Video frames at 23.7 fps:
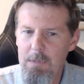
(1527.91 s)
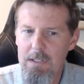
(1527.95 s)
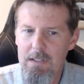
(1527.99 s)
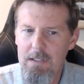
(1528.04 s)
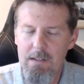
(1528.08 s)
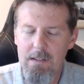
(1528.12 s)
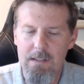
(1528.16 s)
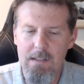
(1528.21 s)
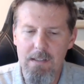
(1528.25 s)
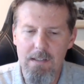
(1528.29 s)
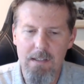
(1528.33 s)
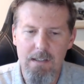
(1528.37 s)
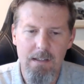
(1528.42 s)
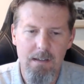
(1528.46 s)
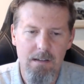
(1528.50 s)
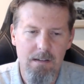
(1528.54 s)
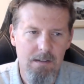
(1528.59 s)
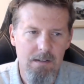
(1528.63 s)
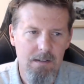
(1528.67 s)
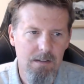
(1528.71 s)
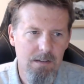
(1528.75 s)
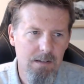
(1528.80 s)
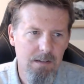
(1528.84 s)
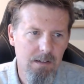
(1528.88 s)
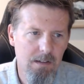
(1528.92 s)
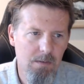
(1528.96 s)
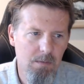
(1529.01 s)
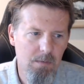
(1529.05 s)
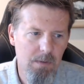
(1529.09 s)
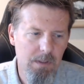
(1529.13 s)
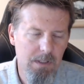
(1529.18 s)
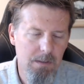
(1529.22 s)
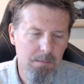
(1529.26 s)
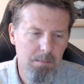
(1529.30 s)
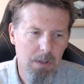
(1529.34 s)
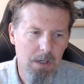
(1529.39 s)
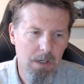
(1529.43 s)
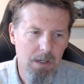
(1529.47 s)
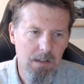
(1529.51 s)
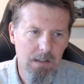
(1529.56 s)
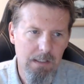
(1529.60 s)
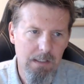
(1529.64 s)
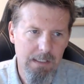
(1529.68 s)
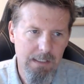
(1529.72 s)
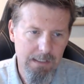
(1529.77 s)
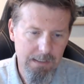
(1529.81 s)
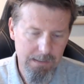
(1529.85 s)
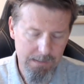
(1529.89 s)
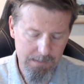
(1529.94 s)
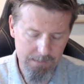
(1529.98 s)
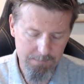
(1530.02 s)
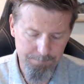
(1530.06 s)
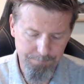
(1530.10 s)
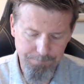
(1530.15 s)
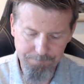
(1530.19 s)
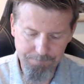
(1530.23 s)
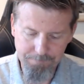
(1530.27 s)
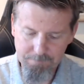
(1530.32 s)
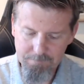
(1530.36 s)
and we could parlay, and